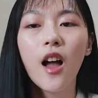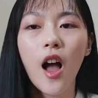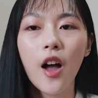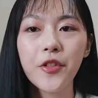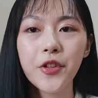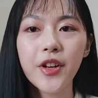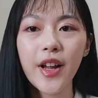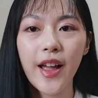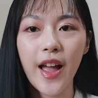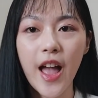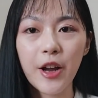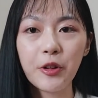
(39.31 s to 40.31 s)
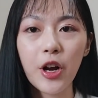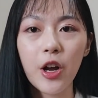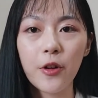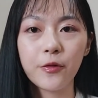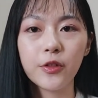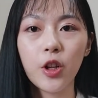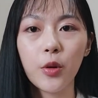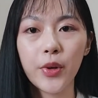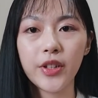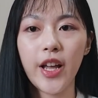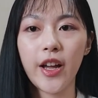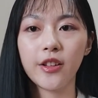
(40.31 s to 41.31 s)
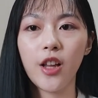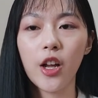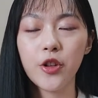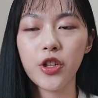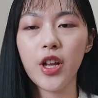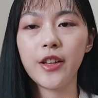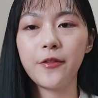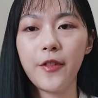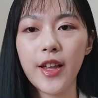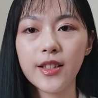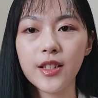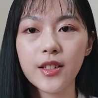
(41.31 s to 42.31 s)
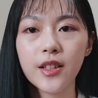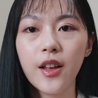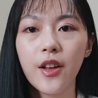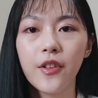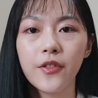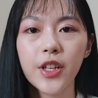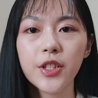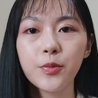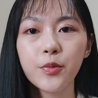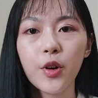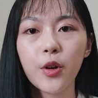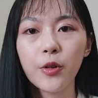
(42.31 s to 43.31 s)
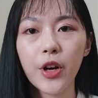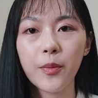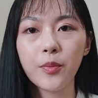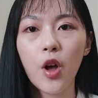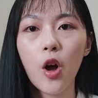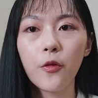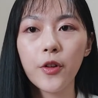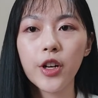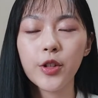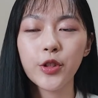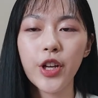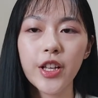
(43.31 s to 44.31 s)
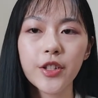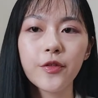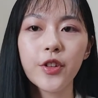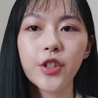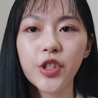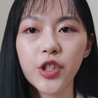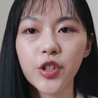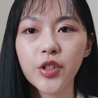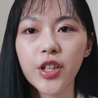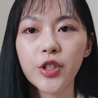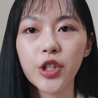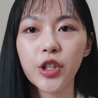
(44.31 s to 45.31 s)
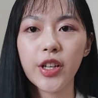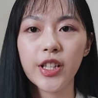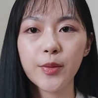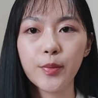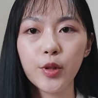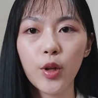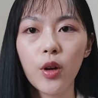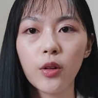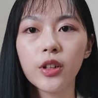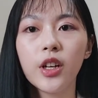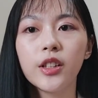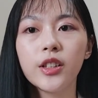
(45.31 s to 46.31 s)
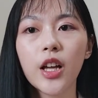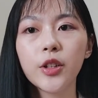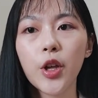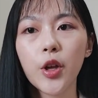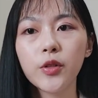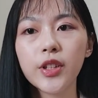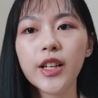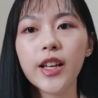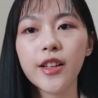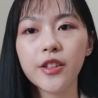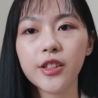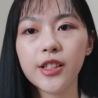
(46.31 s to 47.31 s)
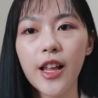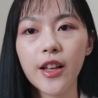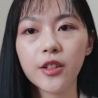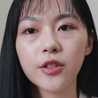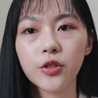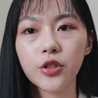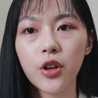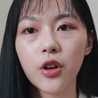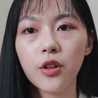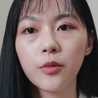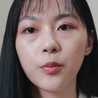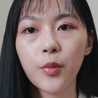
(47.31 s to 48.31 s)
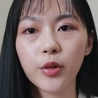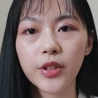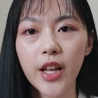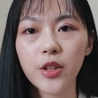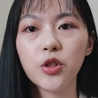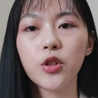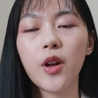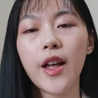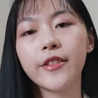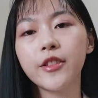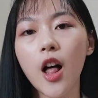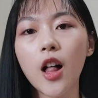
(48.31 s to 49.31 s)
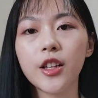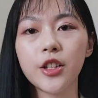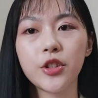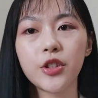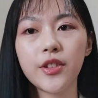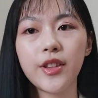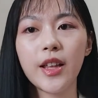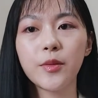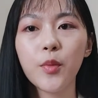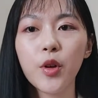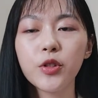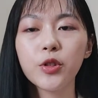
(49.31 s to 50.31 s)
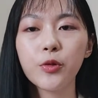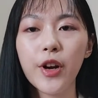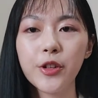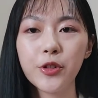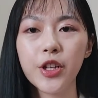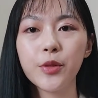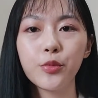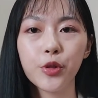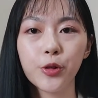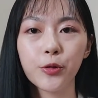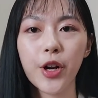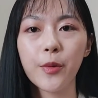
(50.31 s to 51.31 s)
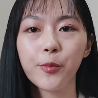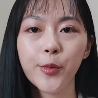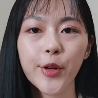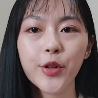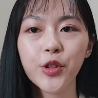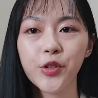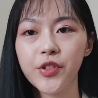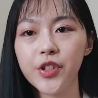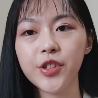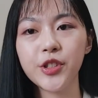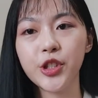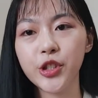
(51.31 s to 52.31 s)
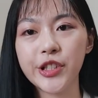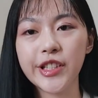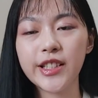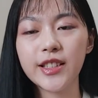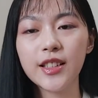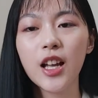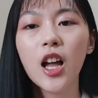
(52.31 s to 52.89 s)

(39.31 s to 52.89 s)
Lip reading: Under an era of global technology advance, this program offers a chance for students to explore not only intellectual potential and knowledge that most graduate programs bring to their students,